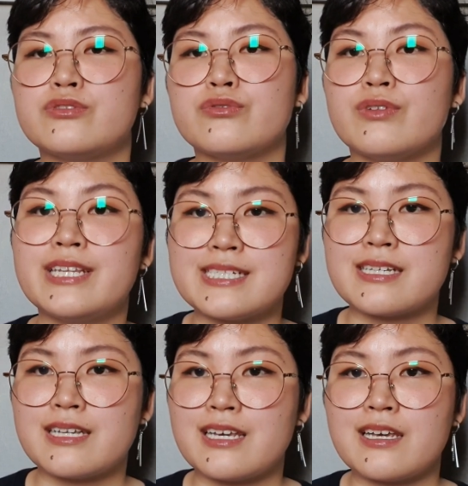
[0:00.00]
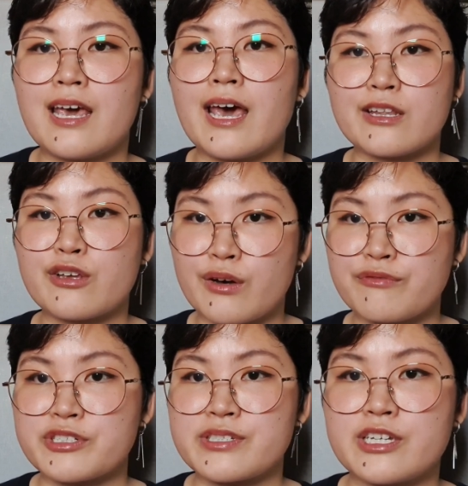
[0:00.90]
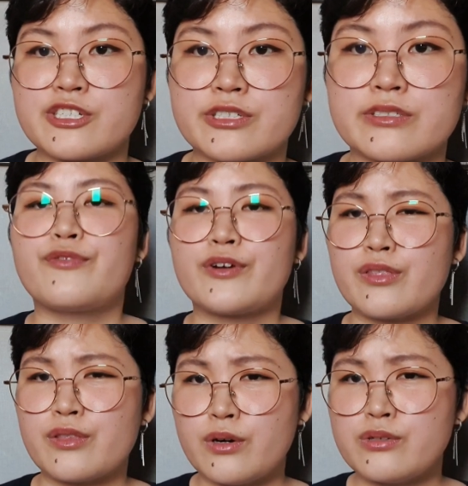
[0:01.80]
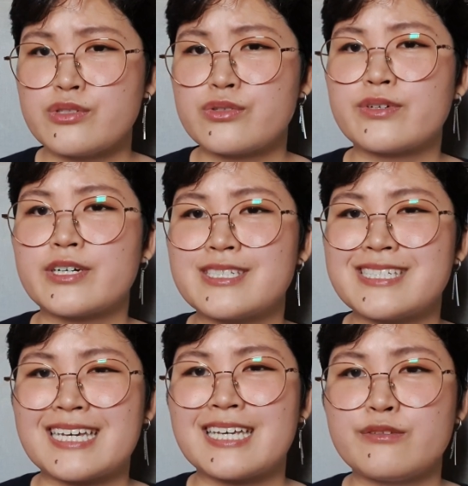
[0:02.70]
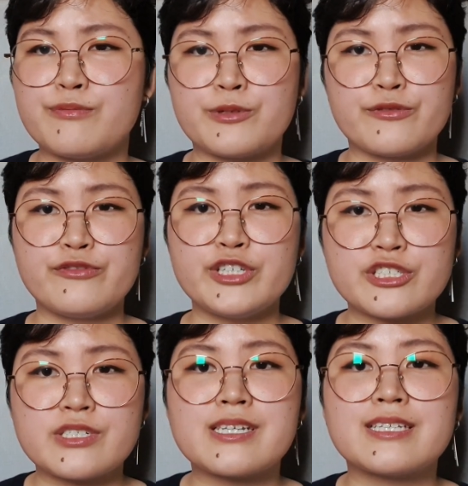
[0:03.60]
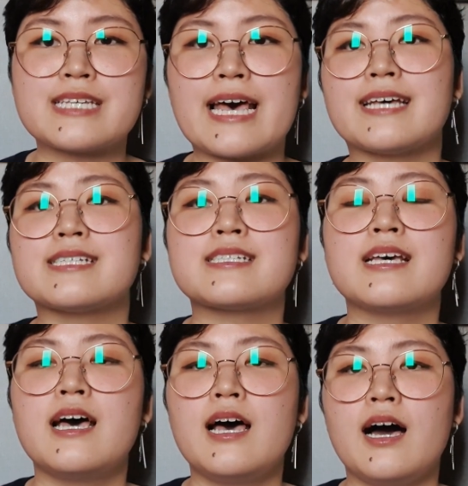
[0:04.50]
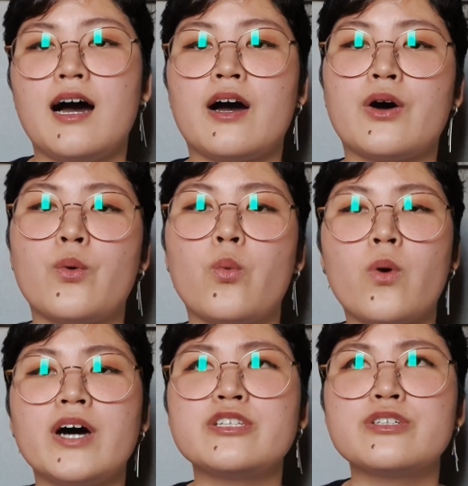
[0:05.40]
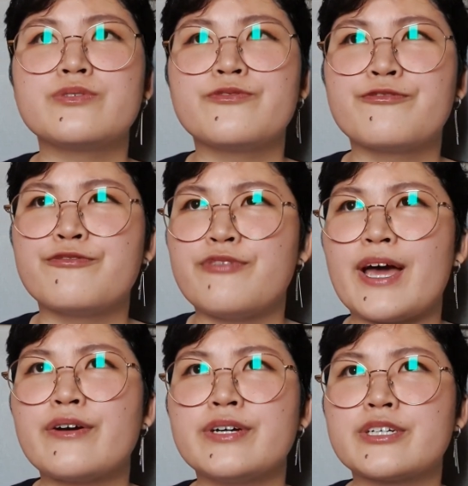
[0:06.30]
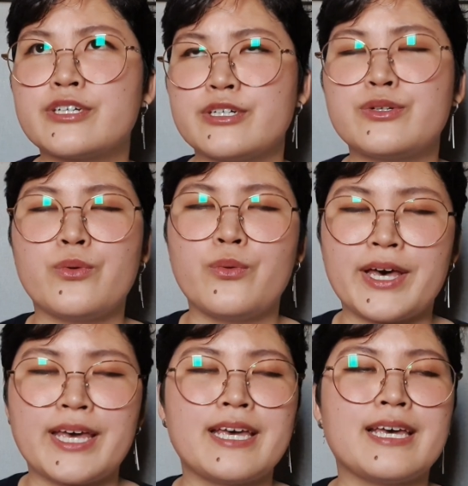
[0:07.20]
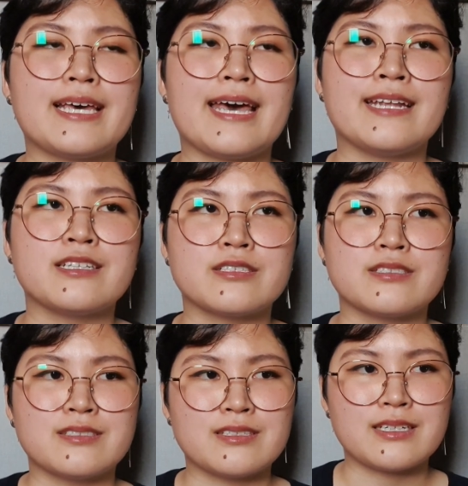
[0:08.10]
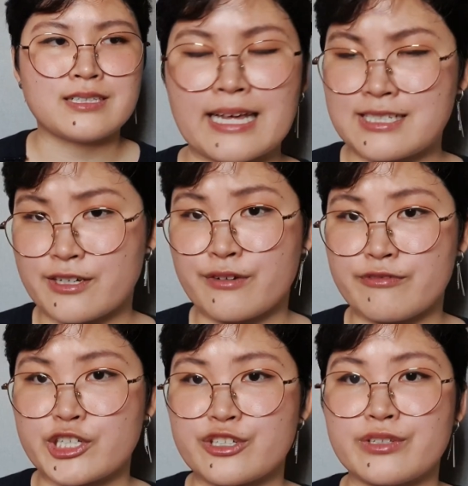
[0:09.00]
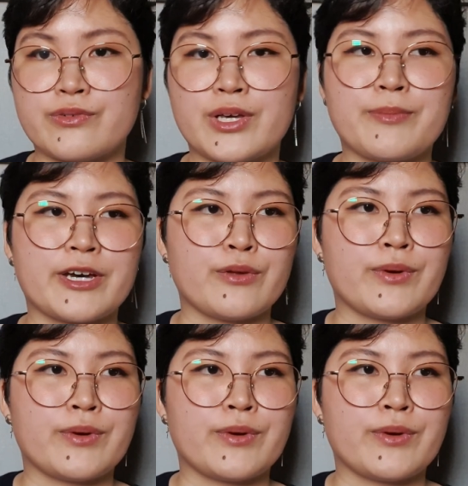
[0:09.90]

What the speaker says: listening and conversation. So for those who are taking the proficiency test, one very good way, and that's a conventional way by the